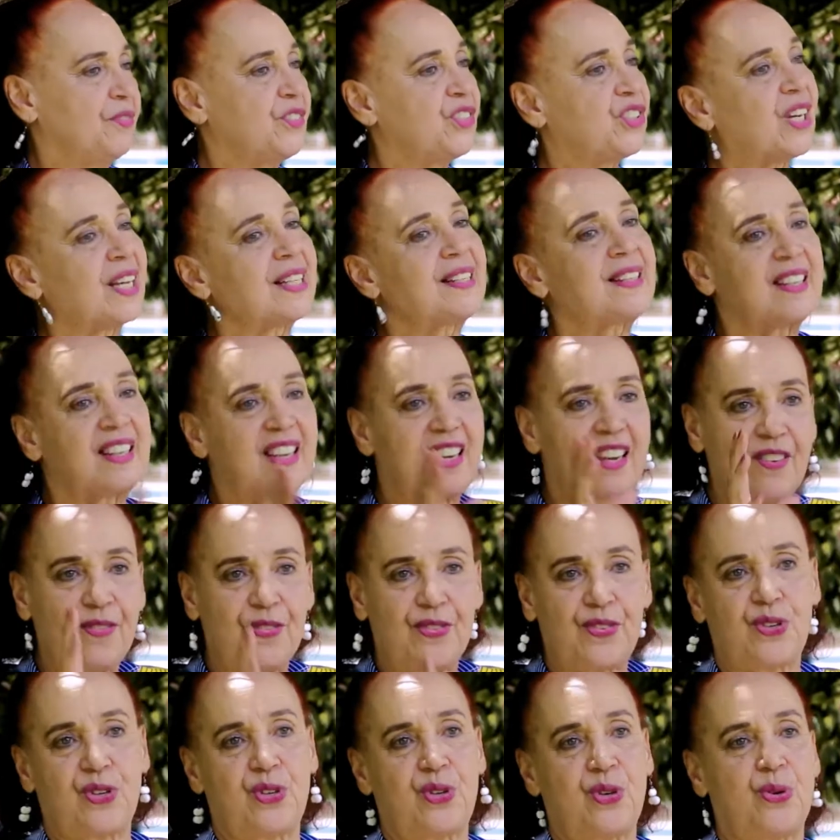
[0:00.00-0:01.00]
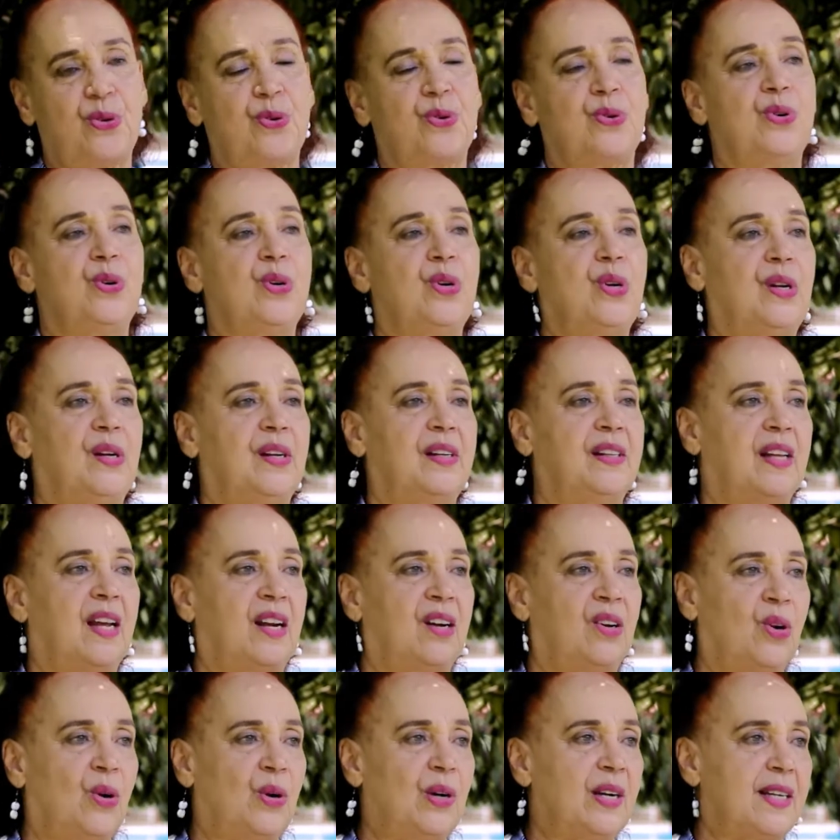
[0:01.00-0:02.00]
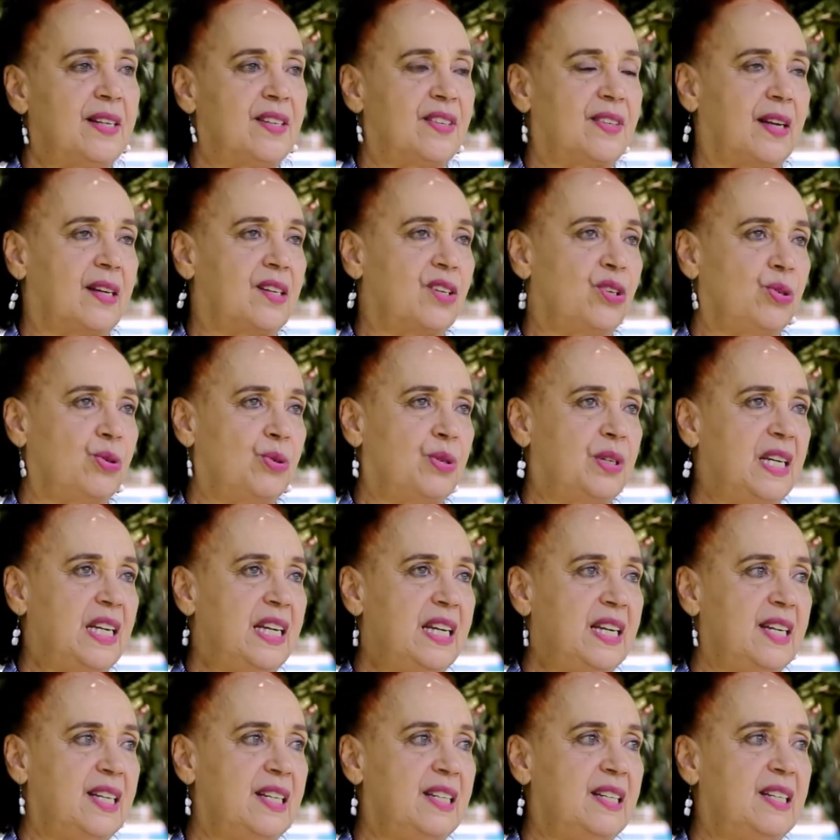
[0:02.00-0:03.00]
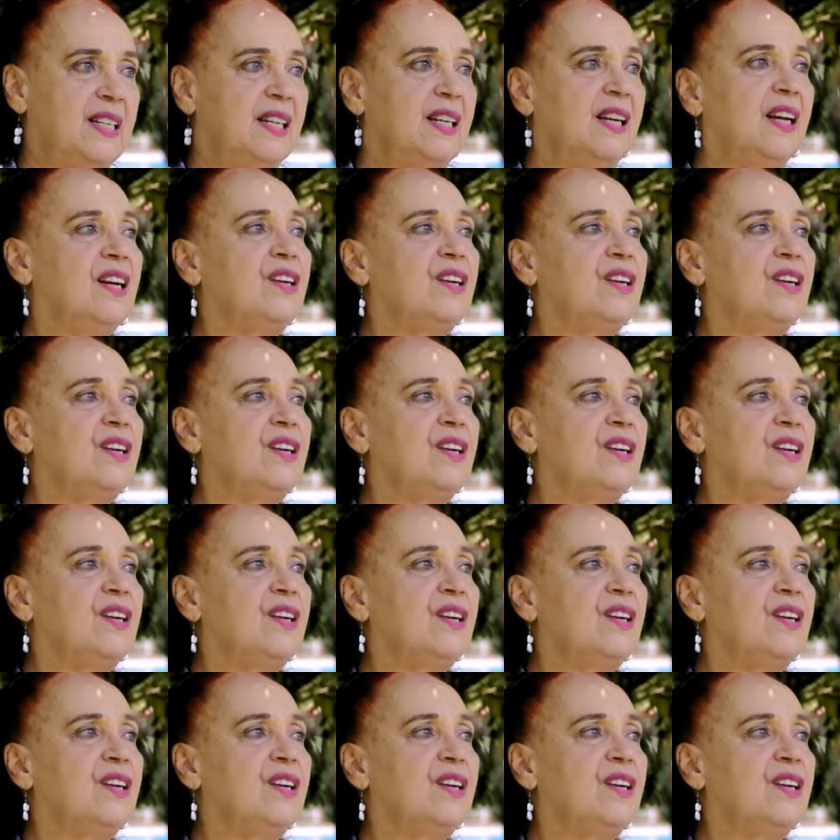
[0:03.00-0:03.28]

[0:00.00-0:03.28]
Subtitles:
just gives you the knowledge that you need